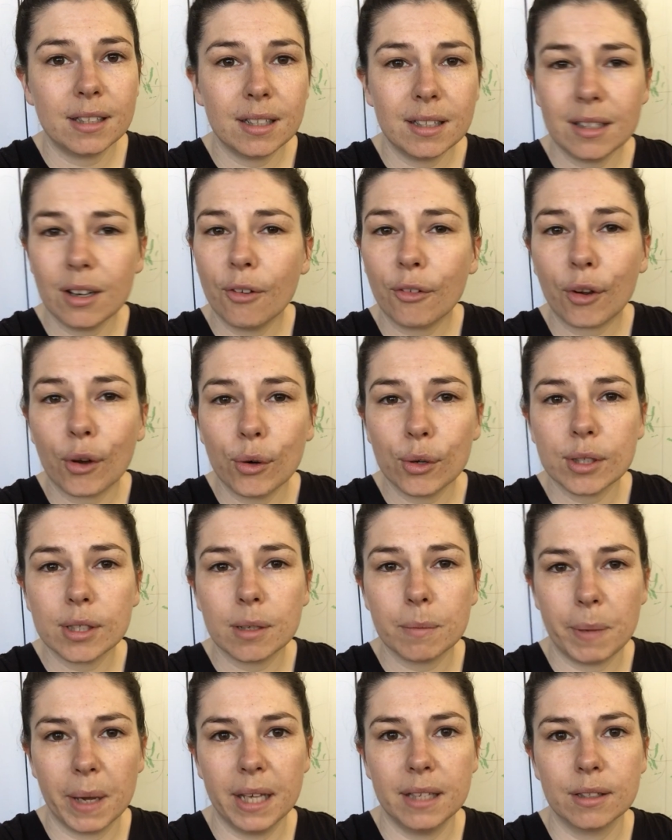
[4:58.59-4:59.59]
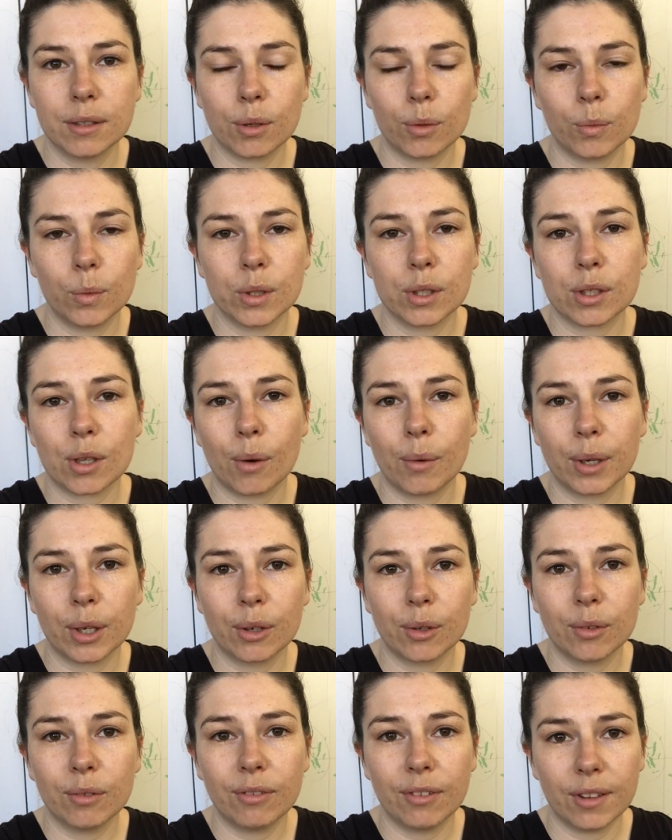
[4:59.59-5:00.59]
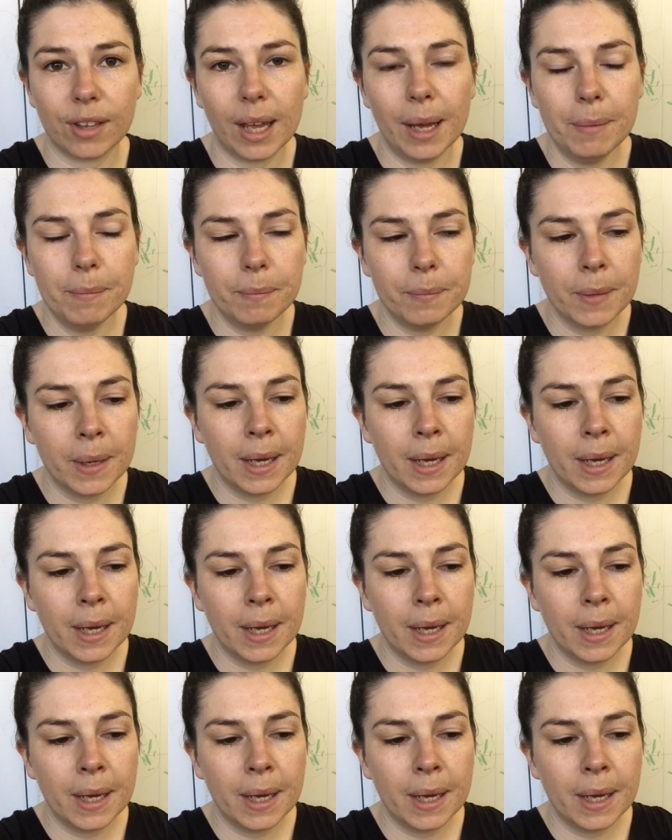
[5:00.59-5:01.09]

It of course depends on what's going on for them,